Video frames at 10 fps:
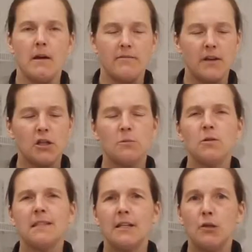
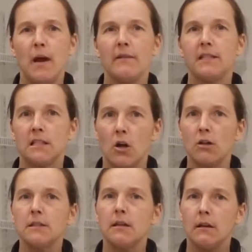vegetables that do have
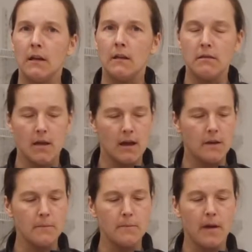salt in
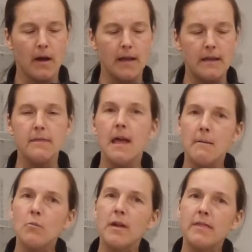
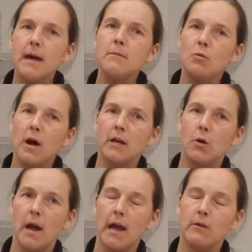them with them, you want to
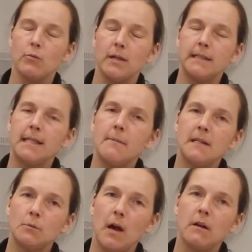go ahead and rinse them
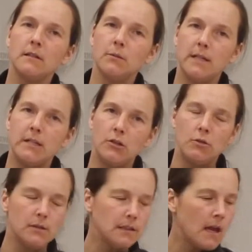as well to
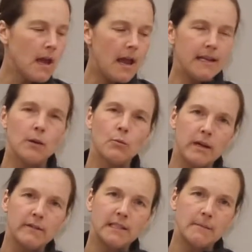reduce and get rid
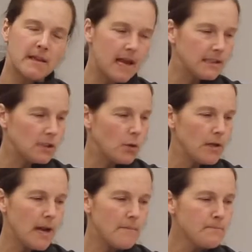of some of that
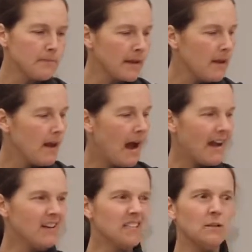sodium.
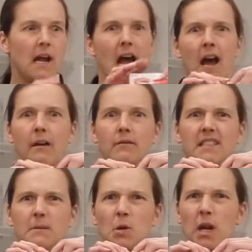I also have
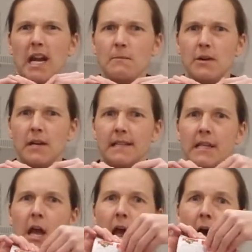some cranberries.
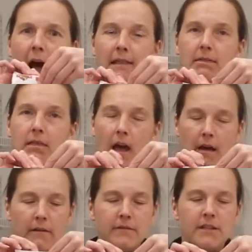I
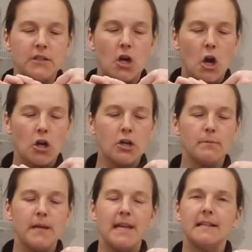love the
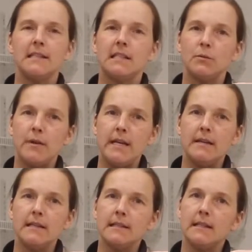tart but yet
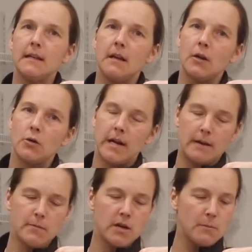sweetness that a
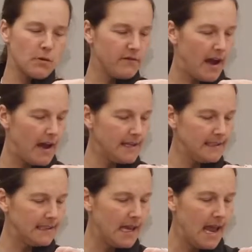cranberry
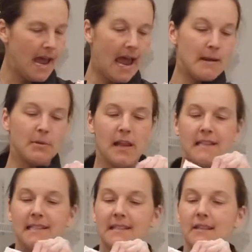provides. And
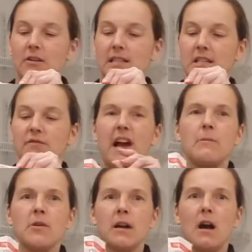plus, they're such
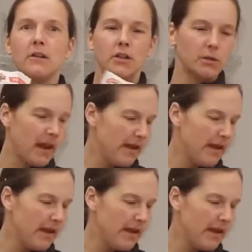vibrant colors. So I